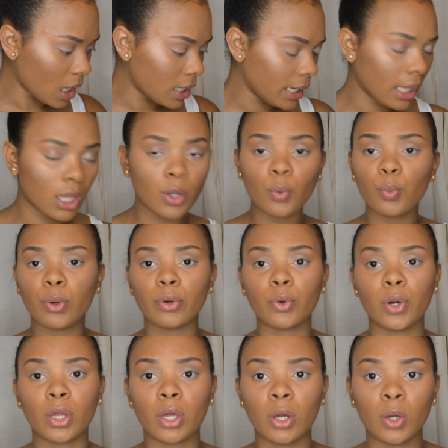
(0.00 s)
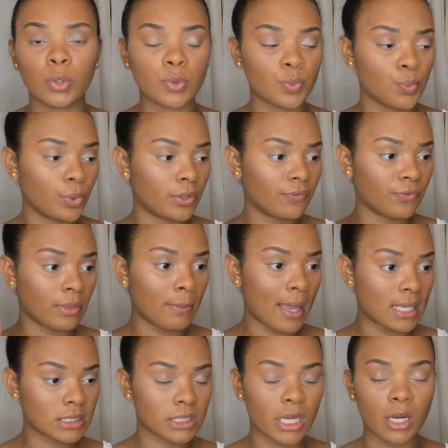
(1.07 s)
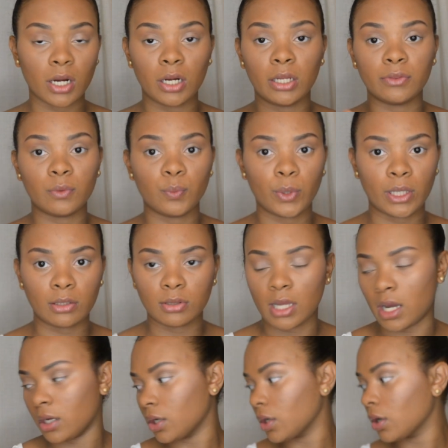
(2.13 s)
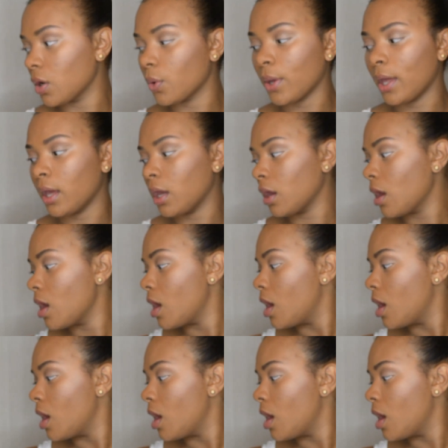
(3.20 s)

now we're going to go on with the mascara and the wing liner, okay?